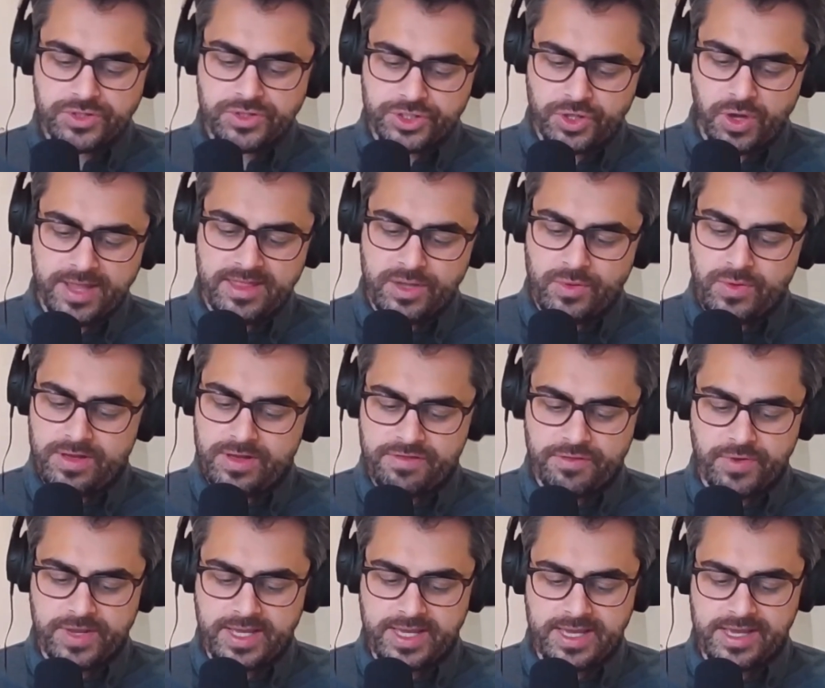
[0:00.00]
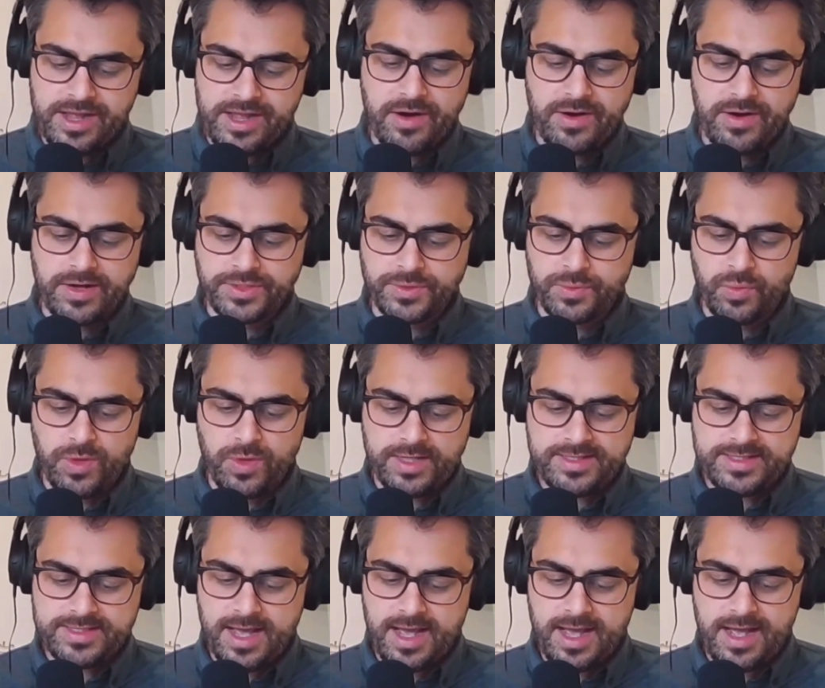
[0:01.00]
So I think we have three key areas.
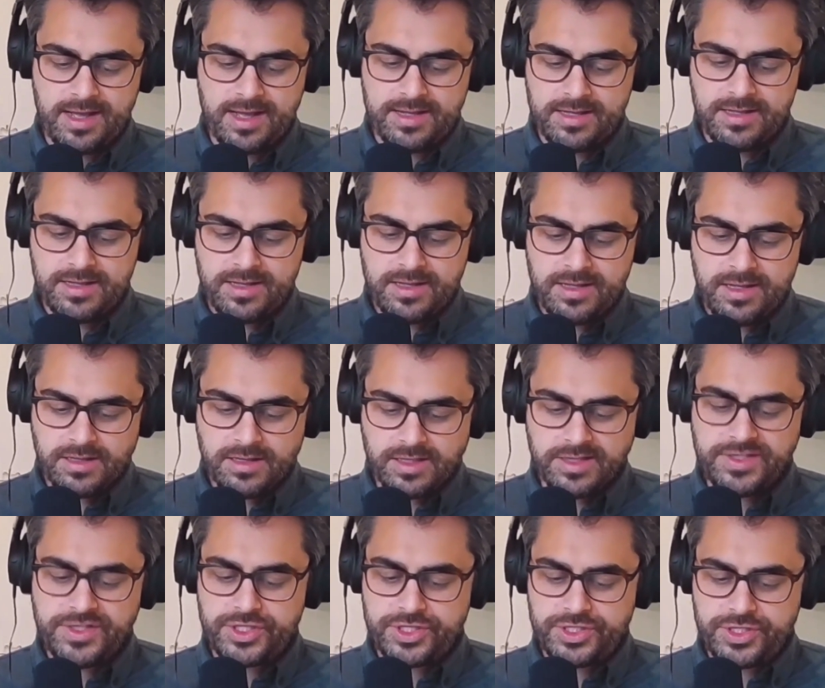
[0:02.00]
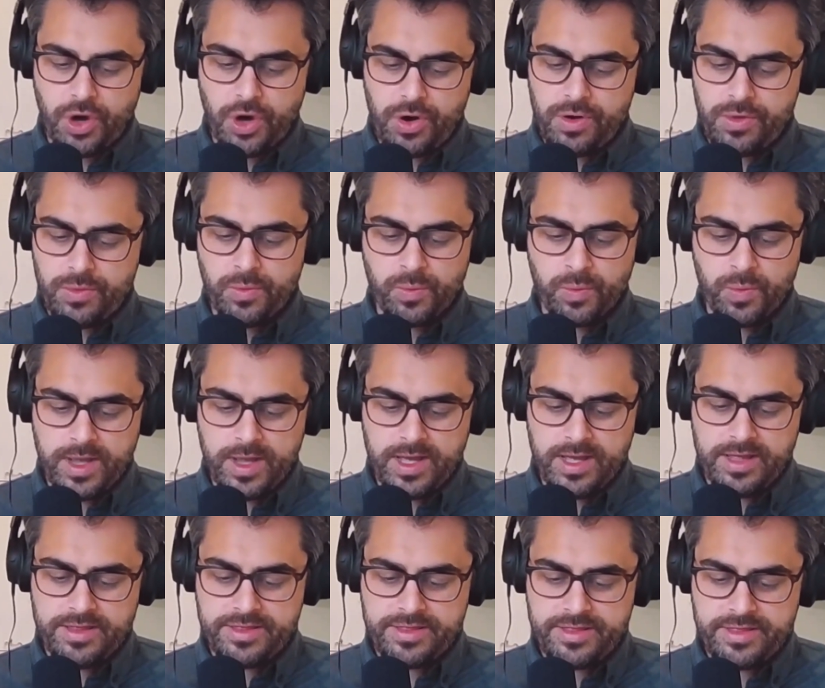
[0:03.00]
Let's start
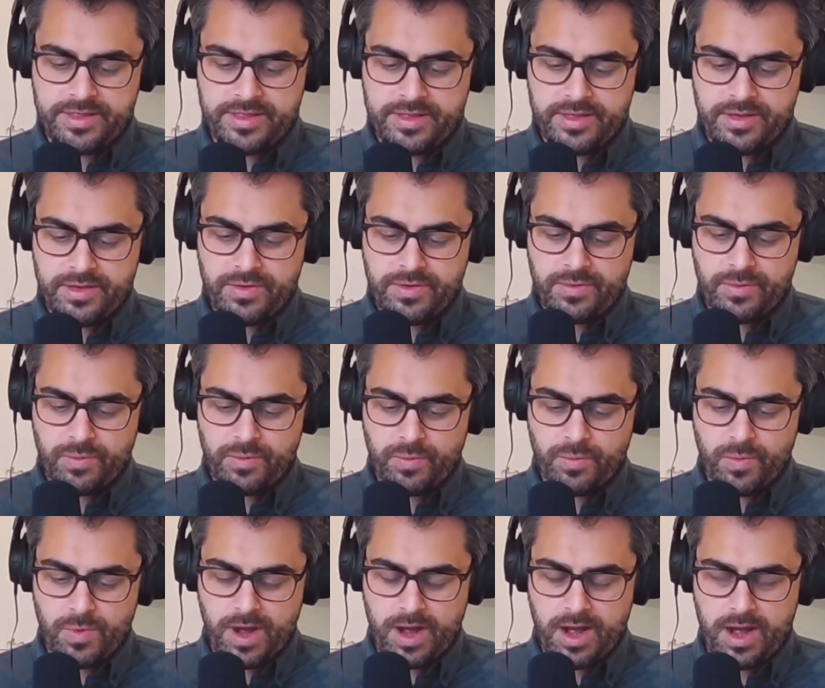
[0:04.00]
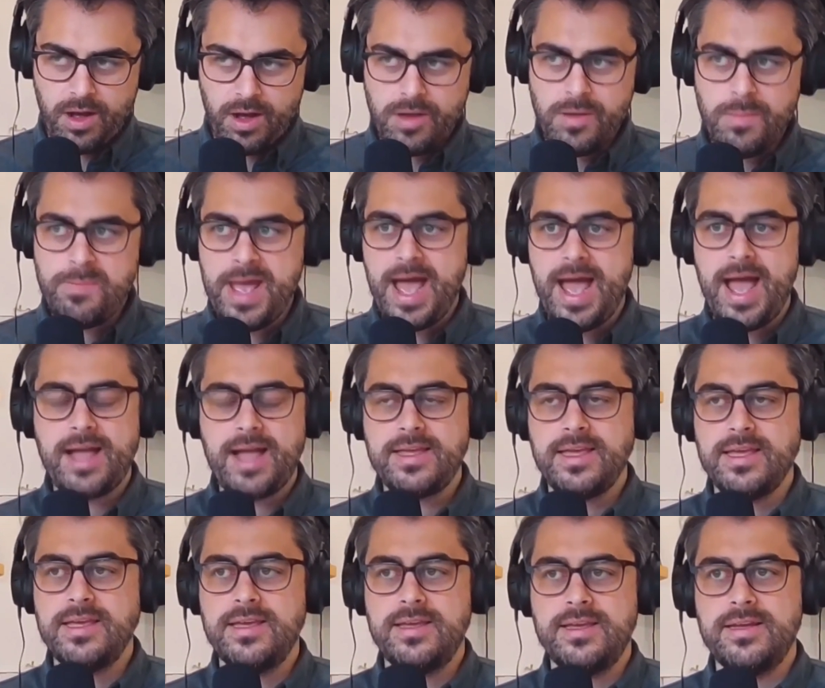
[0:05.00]
with
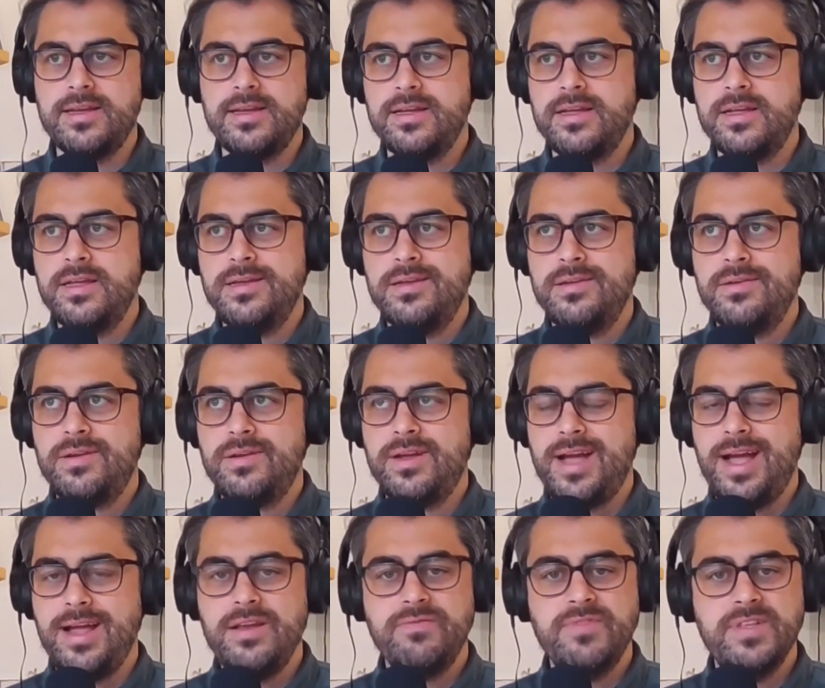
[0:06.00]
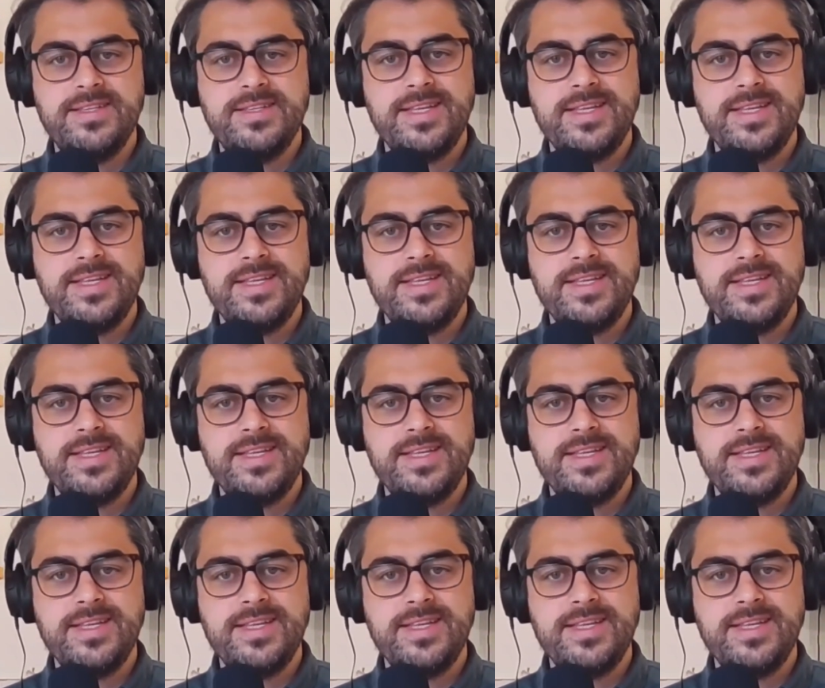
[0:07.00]
unpacking kind of the